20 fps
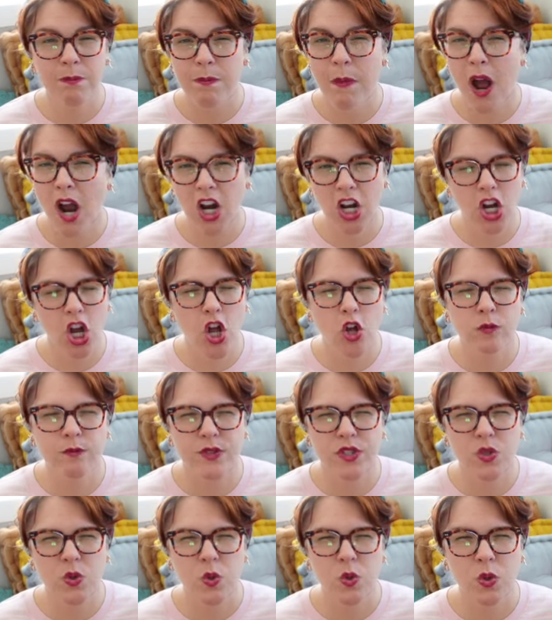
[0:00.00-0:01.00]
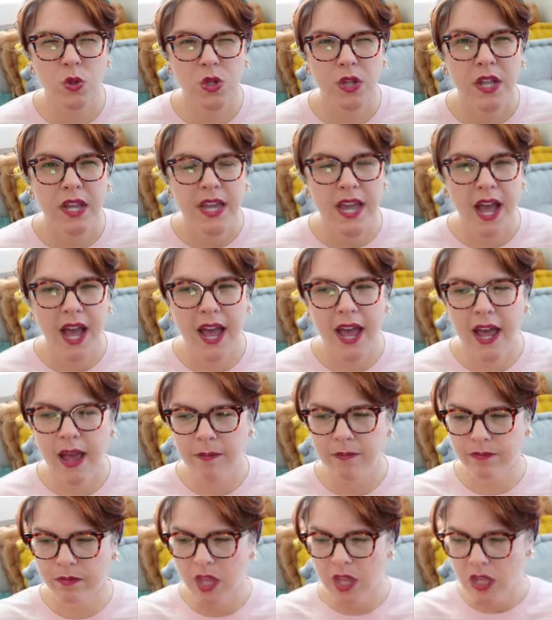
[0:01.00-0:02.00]
our homeschool,
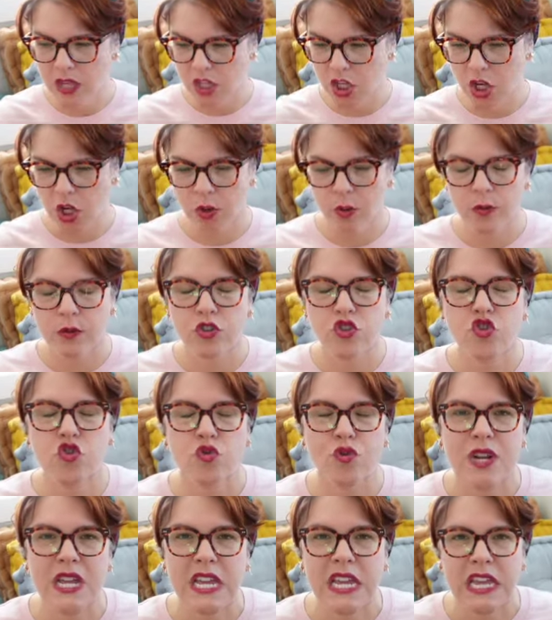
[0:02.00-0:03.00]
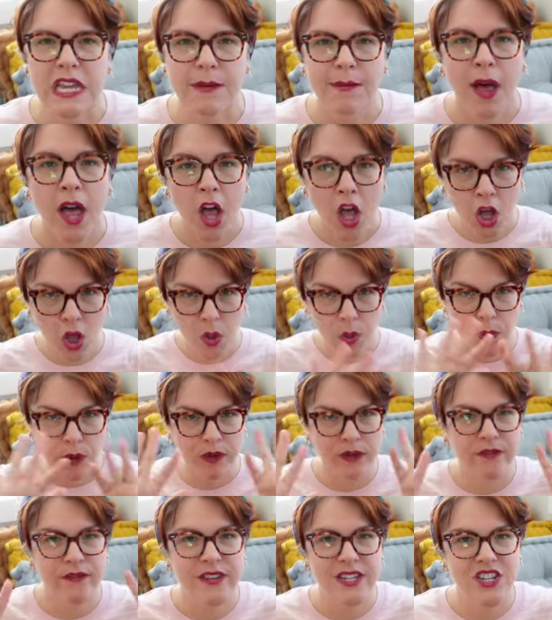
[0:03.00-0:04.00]
dream
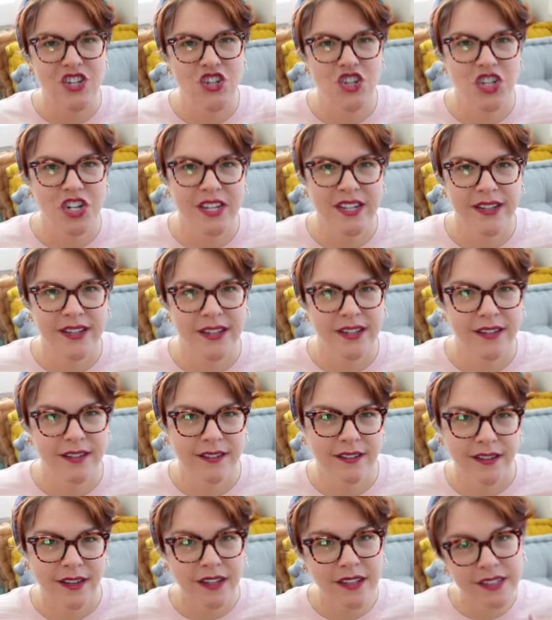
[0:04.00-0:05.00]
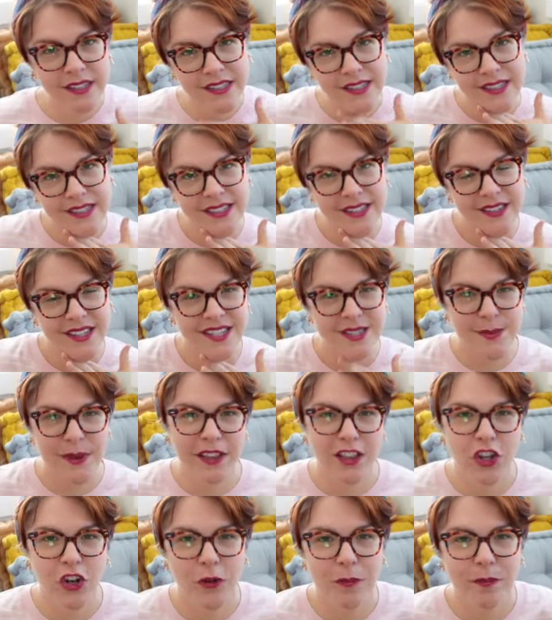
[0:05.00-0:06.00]
or vision. That's my
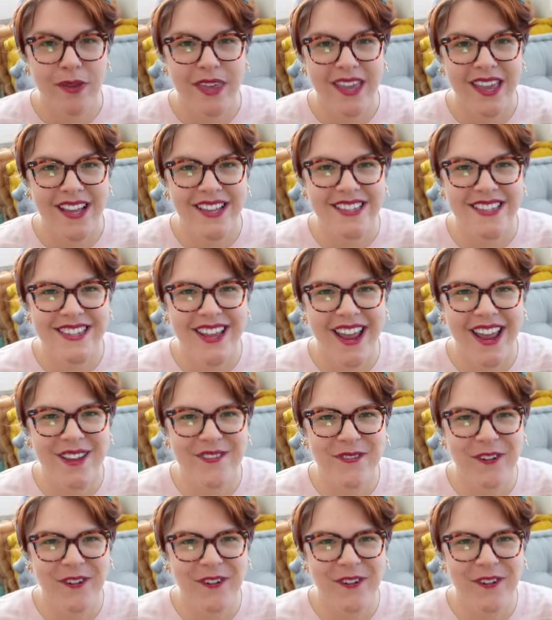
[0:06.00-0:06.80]
little PSA